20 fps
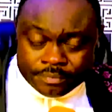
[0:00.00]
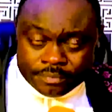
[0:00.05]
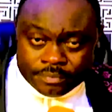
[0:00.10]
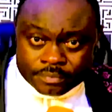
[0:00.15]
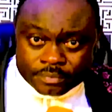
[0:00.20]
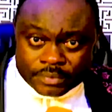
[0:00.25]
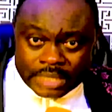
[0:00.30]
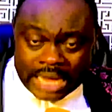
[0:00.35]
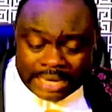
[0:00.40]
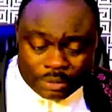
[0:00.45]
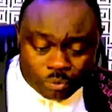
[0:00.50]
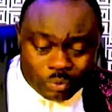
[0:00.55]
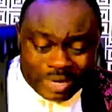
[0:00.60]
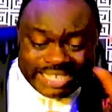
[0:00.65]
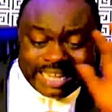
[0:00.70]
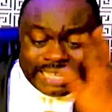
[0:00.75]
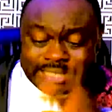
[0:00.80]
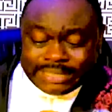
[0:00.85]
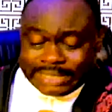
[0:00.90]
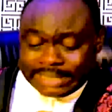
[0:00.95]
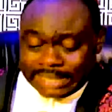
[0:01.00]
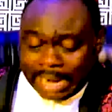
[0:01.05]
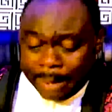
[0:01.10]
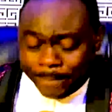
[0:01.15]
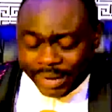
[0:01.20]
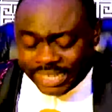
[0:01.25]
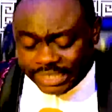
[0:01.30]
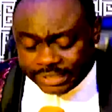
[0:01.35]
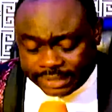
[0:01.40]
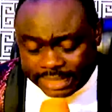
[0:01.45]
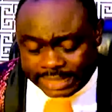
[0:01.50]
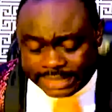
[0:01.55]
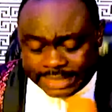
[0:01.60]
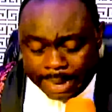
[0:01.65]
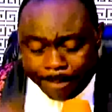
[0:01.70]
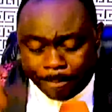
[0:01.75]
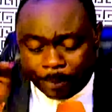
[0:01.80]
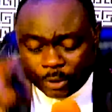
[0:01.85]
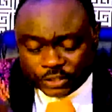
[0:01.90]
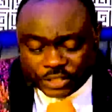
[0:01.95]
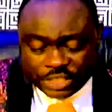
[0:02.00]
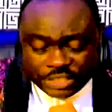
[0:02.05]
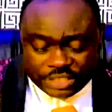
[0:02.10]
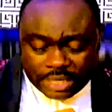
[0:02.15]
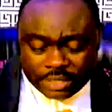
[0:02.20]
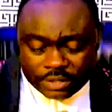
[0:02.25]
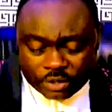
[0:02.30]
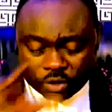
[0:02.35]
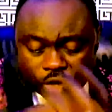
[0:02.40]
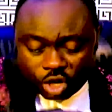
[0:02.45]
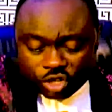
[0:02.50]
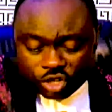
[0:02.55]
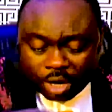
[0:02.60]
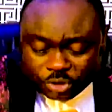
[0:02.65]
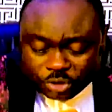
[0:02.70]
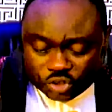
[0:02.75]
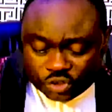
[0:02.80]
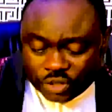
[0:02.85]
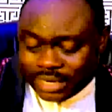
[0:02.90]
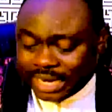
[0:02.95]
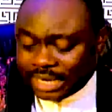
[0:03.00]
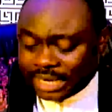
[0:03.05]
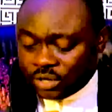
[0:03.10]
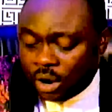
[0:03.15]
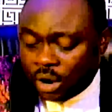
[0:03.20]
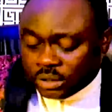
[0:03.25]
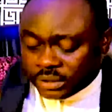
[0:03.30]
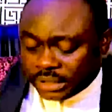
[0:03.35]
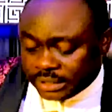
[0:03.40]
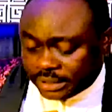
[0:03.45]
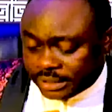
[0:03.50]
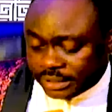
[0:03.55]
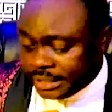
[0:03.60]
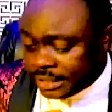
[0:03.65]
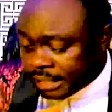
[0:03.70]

And when there's tribalism, nepotism, corruption, and all these things,